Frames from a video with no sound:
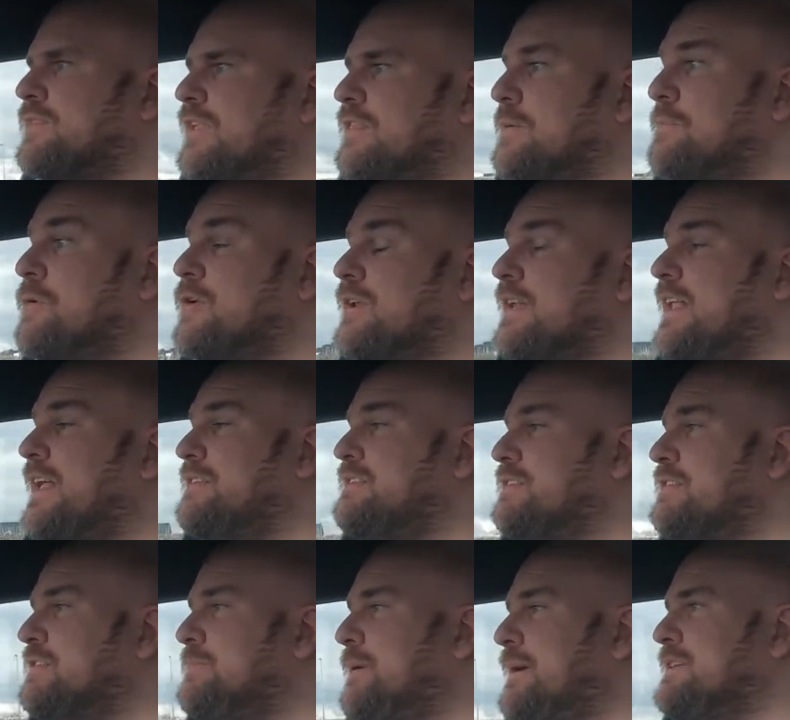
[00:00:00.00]
Model S
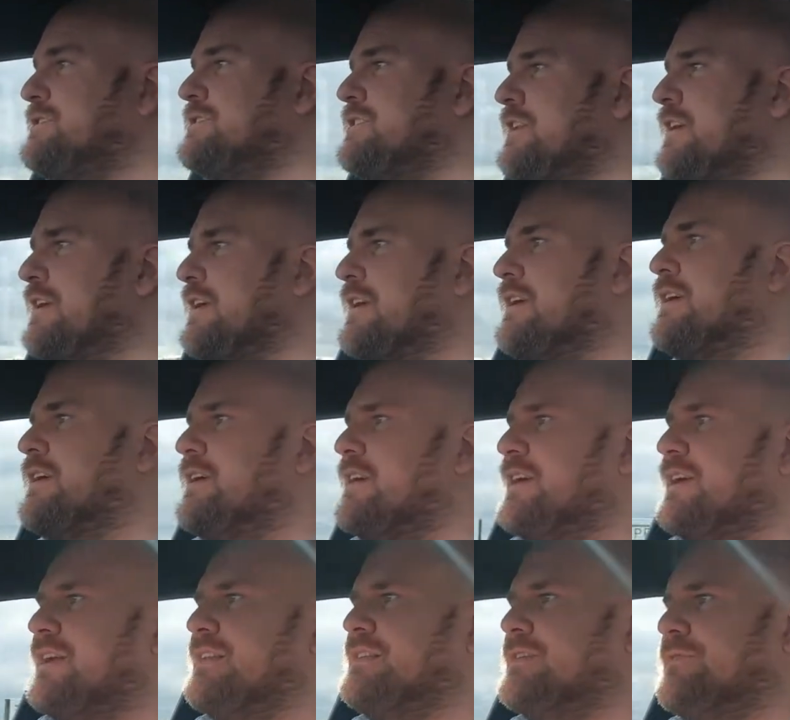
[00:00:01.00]
especially
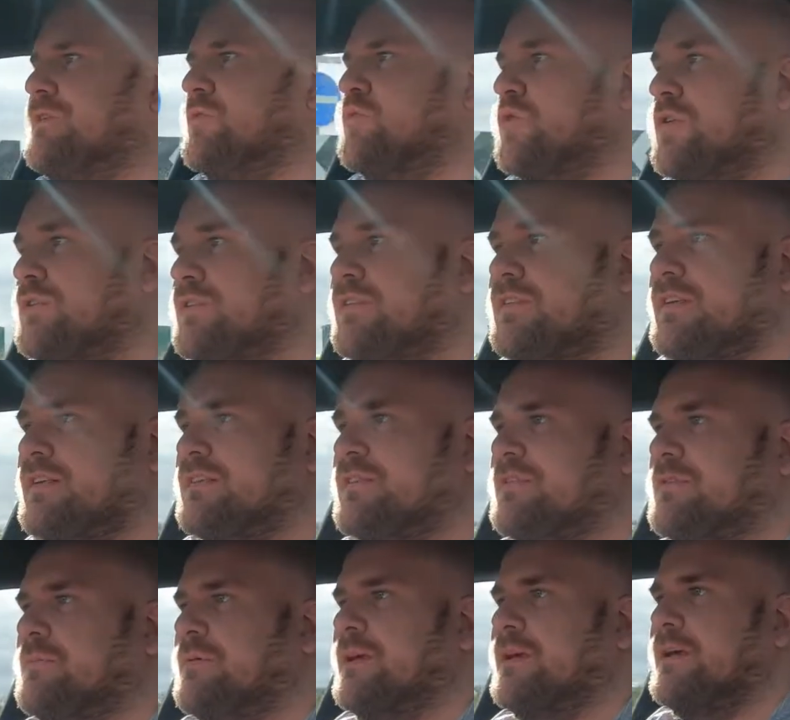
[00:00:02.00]
is if you want it
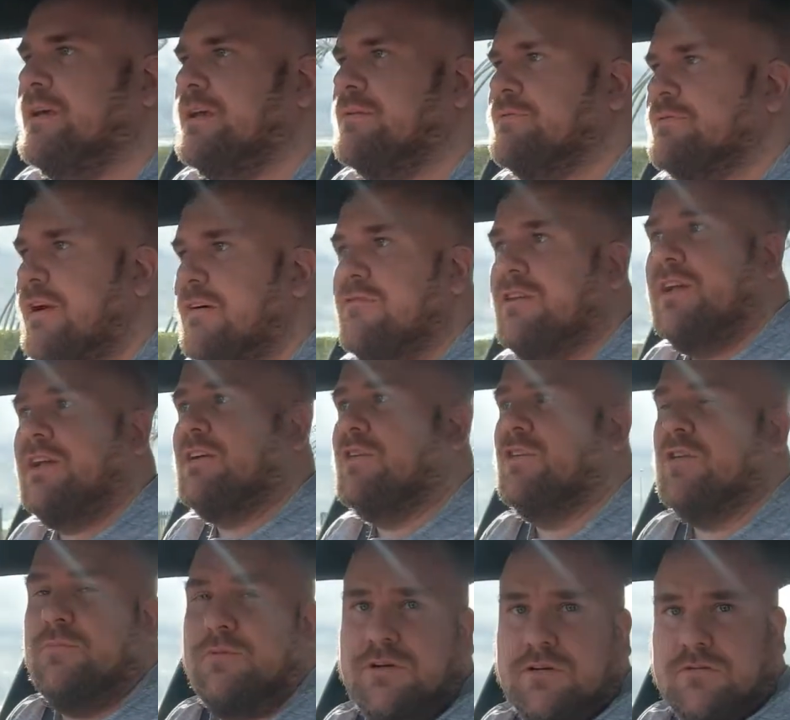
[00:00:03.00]
to be very
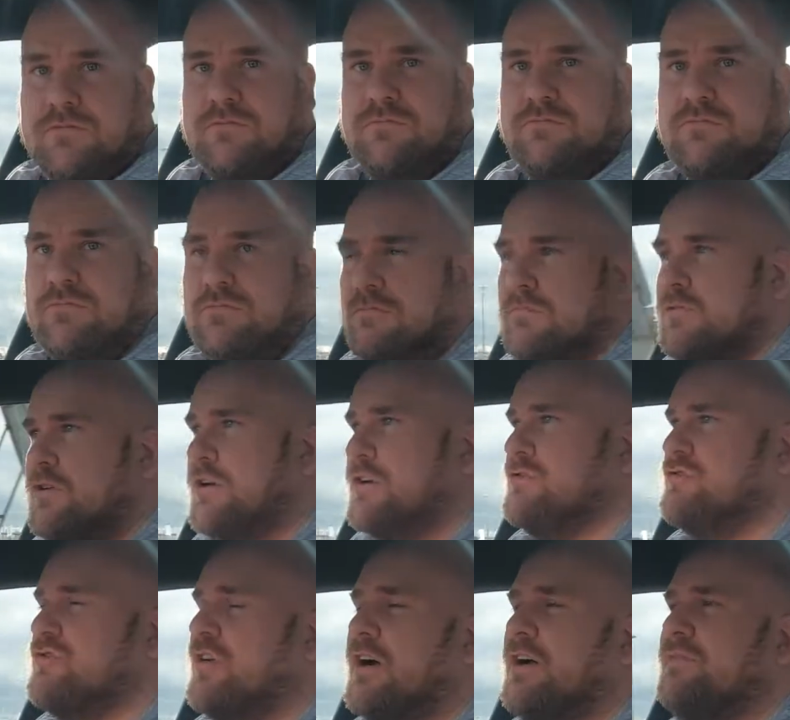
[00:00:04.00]
economical, you can
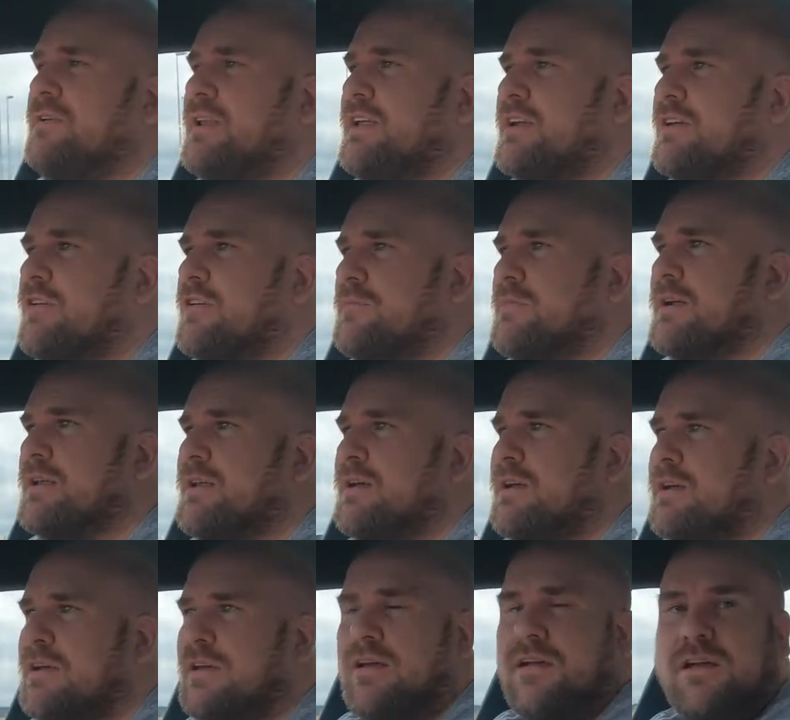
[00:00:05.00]
drive it economically.
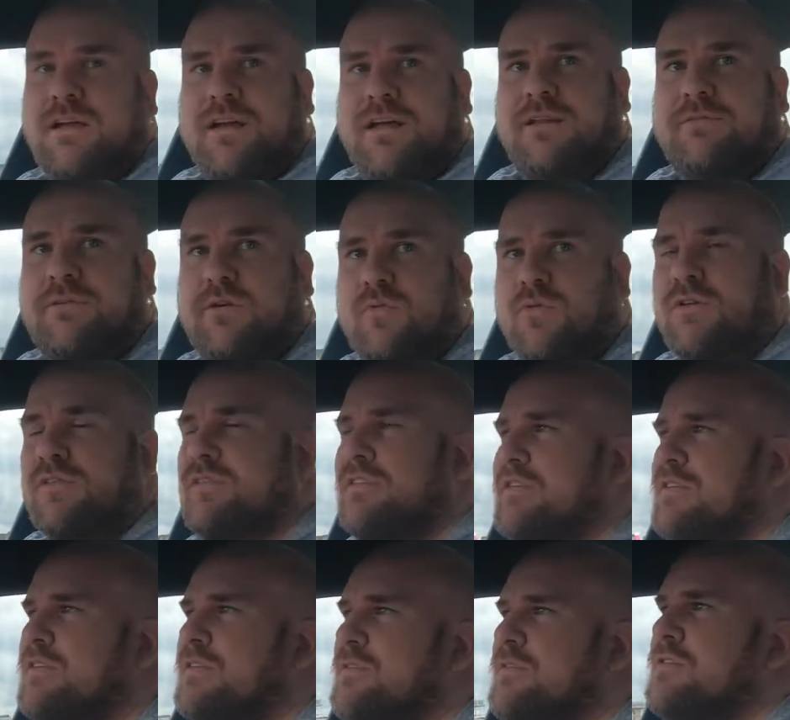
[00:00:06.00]
And if you
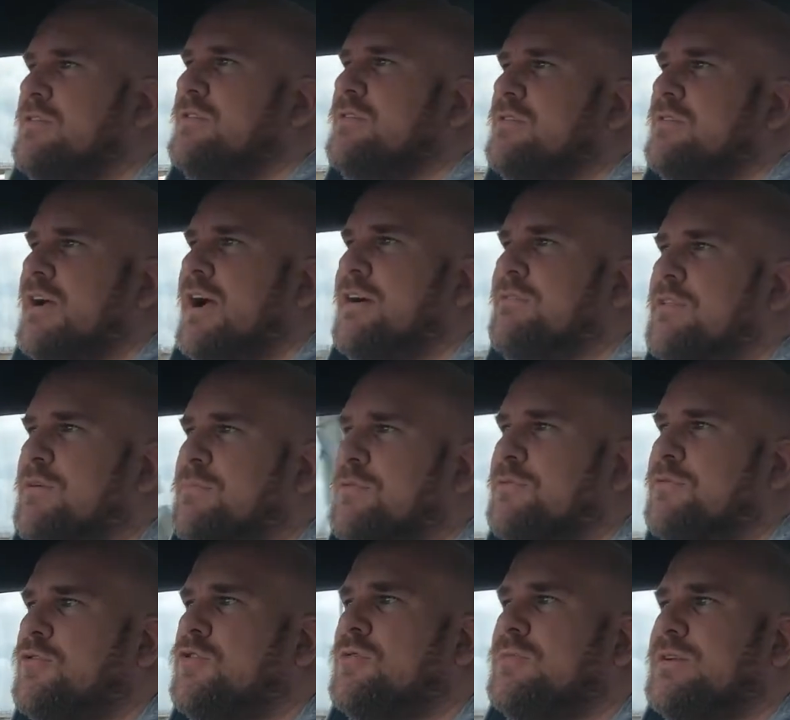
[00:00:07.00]
wanted to have the
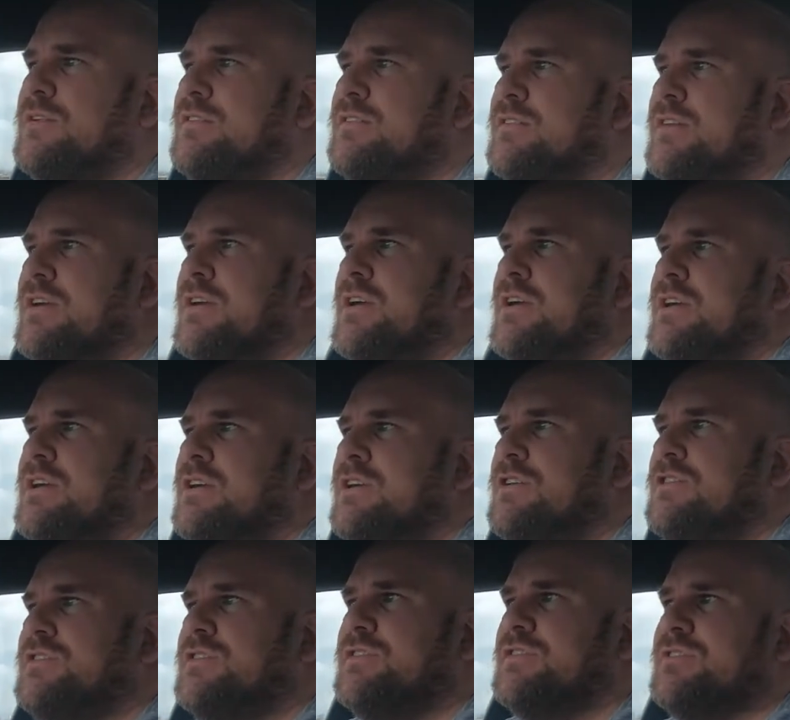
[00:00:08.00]
performance, you
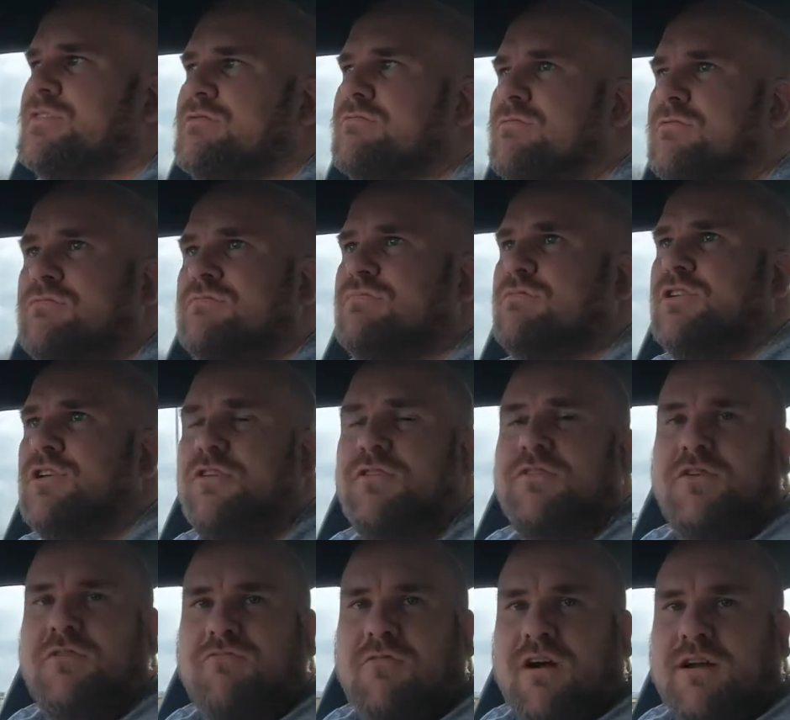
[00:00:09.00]
just use
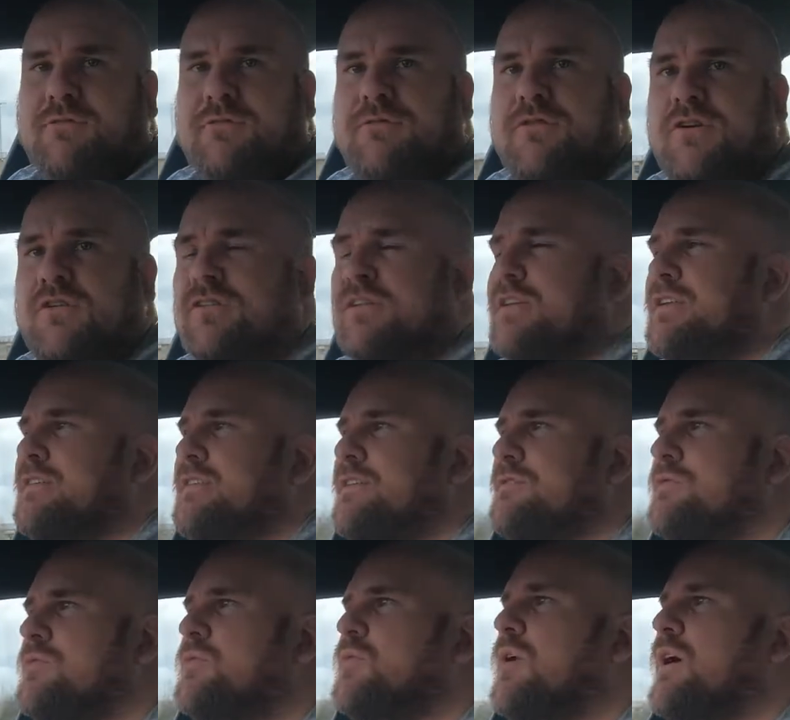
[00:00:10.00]
your right foot in a
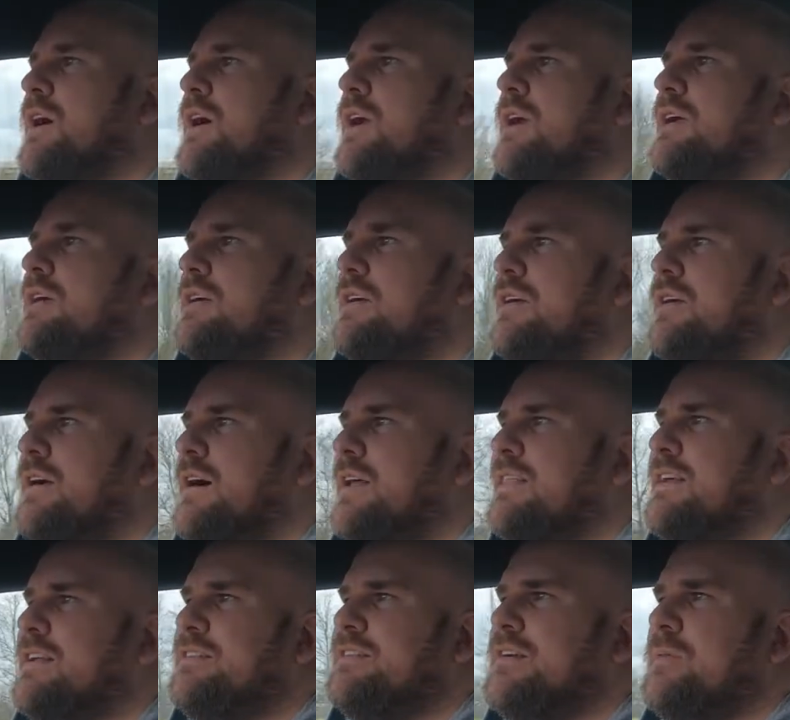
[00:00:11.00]
different way. And
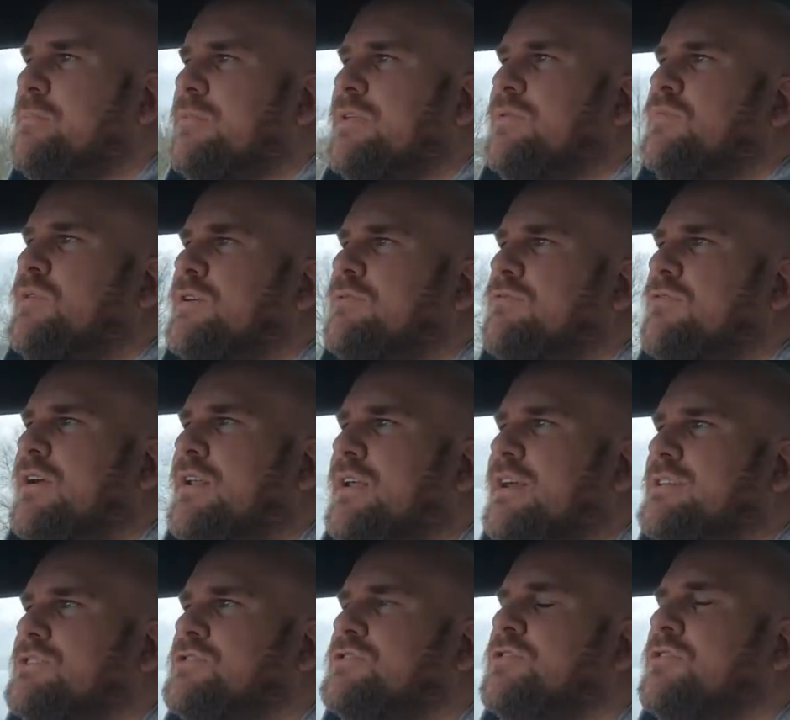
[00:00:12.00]
that's something we've really
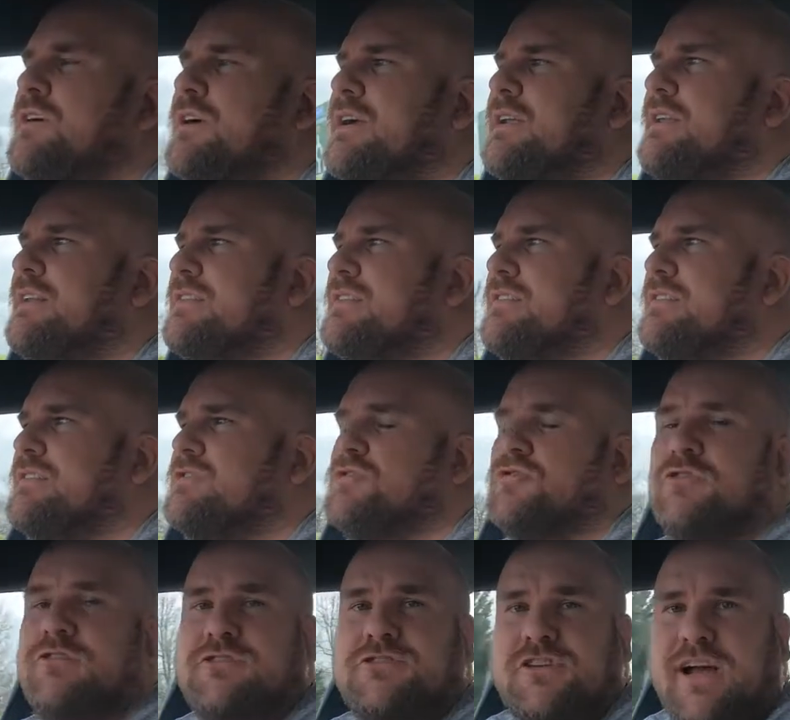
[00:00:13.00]
enjoyed. It's a
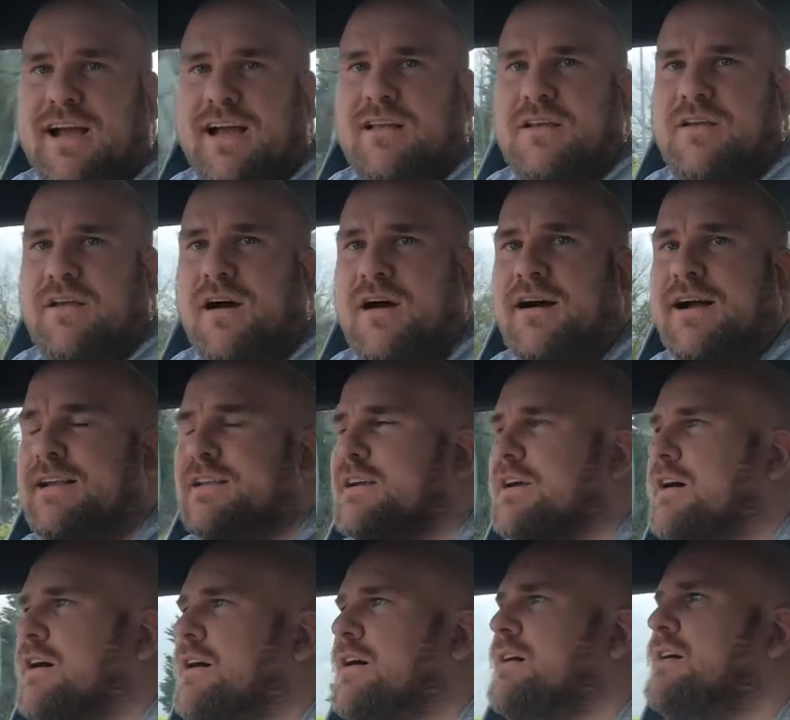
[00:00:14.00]
true Jekyll and Hyde
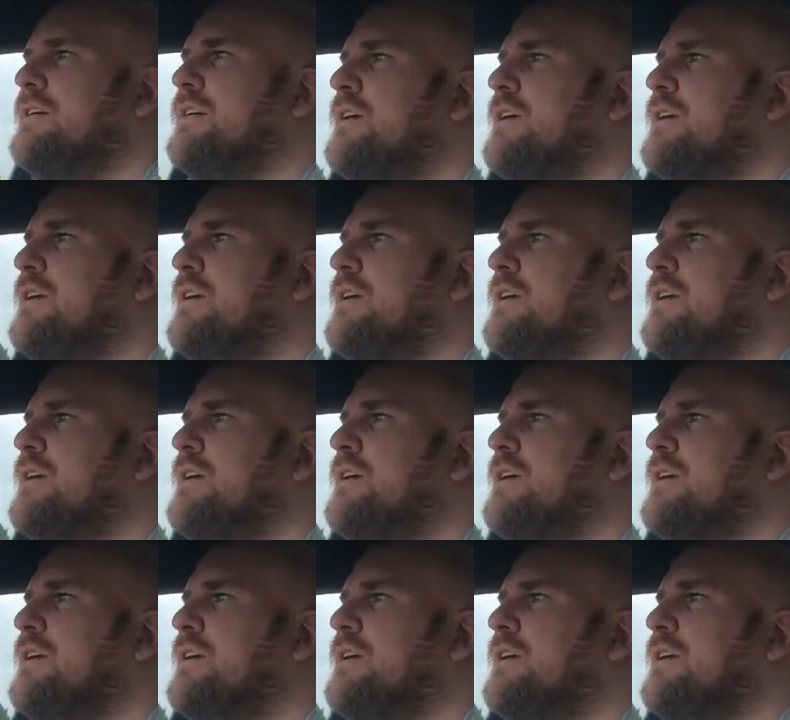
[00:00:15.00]
car.